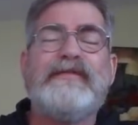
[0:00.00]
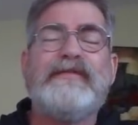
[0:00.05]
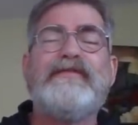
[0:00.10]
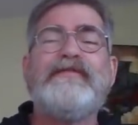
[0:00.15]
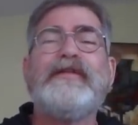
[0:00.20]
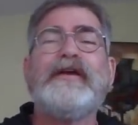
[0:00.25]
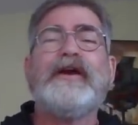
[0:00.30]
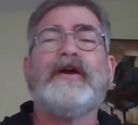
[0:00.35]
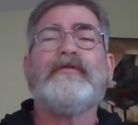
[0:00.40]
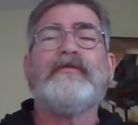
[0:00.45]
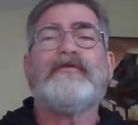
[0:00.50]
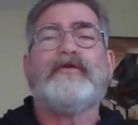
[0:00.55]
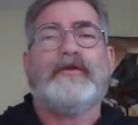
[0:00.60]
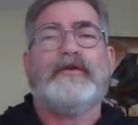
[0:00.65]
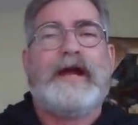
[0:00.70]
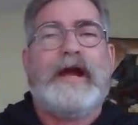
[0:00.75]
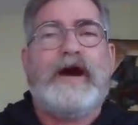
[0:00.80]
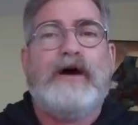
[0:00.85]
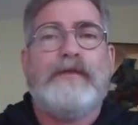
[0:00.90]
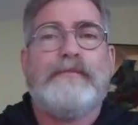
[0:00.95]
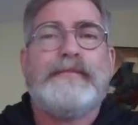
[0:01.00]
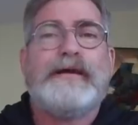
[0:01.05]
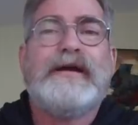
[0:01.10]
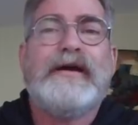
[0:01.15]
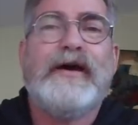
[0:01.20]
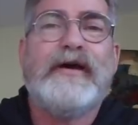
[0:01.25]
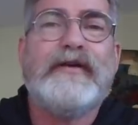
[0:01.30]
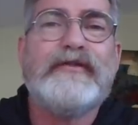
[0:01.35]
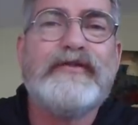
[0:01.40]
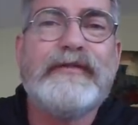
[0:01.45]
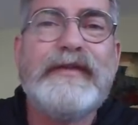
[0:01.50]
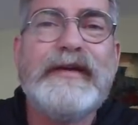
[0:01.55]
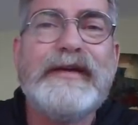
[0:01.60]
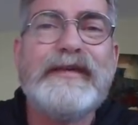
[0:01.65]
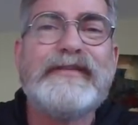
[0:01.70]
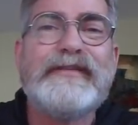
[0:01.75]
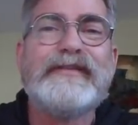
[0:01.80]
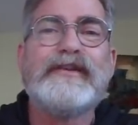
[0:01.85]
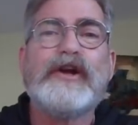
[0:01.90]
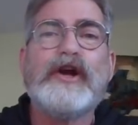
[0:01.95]
fearful now because of
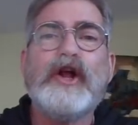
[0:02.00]
his